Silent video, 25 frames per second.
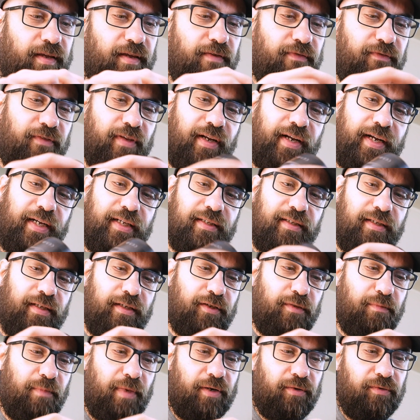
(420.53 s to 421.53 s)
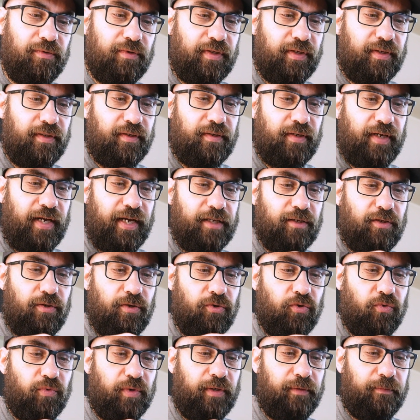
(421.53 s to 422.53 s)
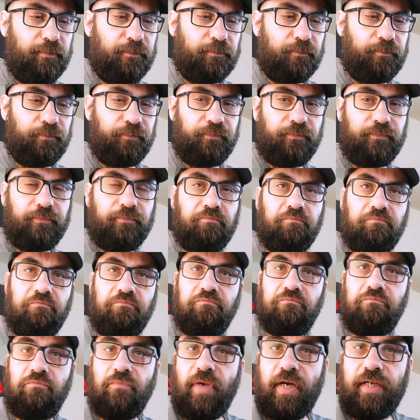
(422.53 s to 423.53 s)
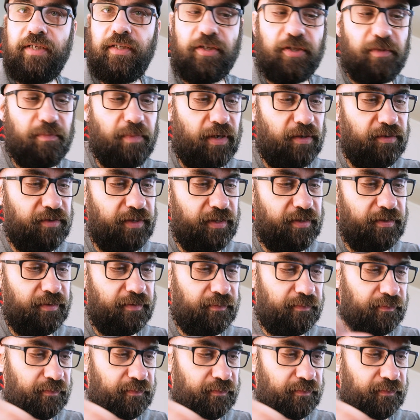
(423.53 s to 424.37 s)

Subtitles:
if the lens is mounted as usual, I just mount it,